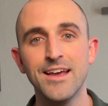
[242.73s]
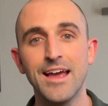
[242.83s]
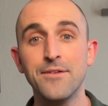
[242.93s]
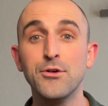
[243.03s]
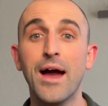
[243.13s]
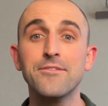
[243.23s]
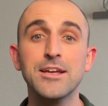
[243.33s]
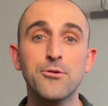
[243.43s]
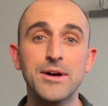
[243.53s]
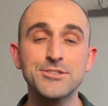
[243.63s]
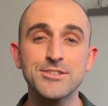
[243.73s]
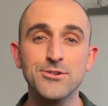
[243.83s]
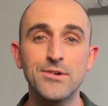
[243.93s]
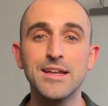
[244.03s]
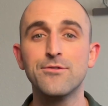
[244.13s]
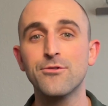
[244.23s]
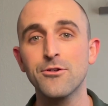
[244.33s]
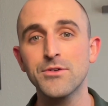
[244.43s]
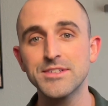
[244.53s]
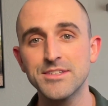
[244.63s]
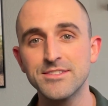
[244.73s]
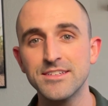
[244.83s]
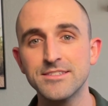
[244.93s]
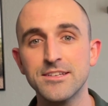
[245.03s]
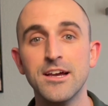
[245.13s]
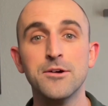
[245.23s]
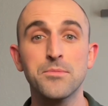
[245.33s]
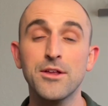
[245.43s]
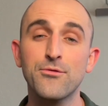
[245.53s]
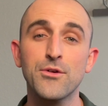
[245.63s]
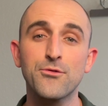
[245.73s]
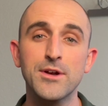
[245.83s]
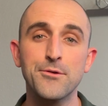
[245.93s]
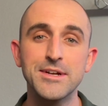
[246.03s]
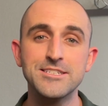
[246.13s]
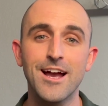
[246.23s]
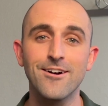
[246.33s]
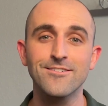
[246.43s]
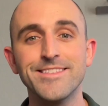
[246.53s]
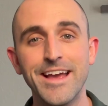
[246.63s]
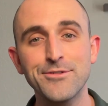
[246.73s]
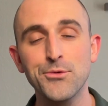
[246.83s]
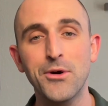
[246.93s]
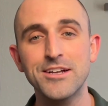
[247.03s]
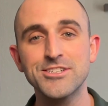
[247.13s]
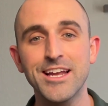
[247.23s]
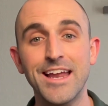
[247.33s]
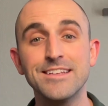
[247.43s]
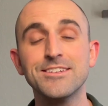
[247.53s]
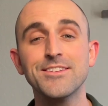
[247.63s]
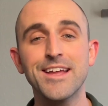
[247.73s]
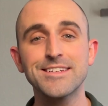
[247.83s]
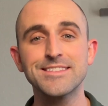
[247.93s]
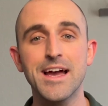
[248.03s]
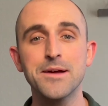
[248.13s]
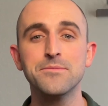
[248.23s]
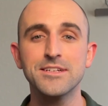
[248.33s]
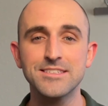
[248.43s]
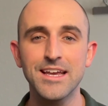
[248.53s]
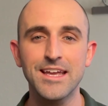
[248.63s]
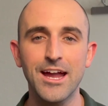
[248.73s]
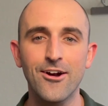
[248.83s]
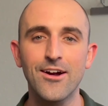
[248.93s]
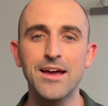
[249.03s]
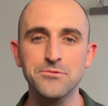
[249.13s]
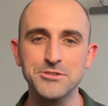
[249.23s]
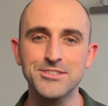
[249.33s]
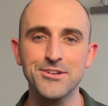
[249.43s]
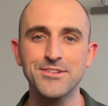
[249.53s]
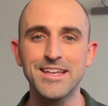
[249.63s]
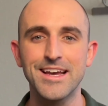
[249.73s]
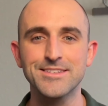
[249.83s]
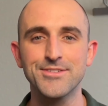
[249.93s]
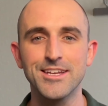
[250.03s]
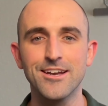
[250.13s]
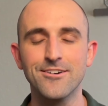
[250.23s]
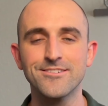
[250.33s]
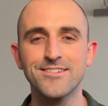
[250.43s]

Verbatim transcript: If you have any questions or need further assistance, please feel free to reach out. Thanks for watching, and until next time, take care, and we'll see you in the next video.